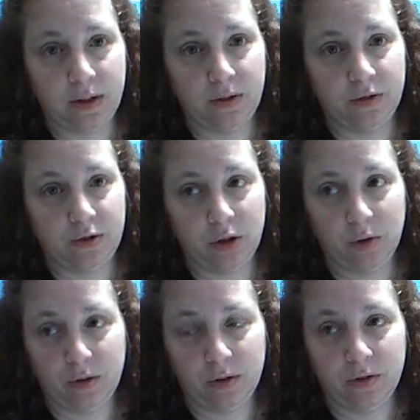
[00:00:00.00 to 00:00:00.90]
He's
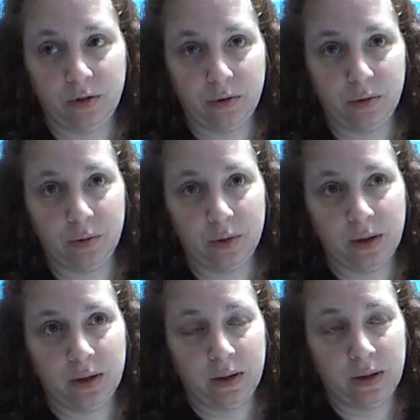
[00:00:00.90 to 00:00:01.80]
chosen to
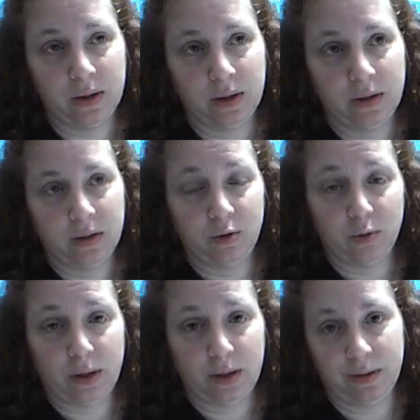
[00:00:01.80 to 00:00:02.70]

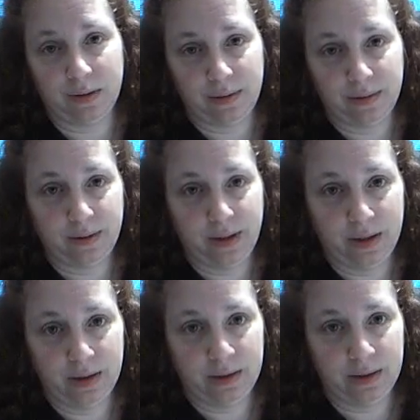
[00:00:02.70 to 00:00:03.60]
drink
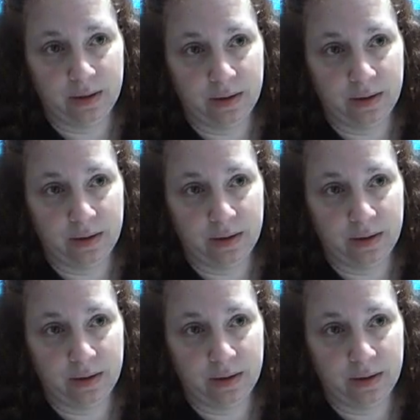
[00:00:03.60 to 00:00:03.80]
and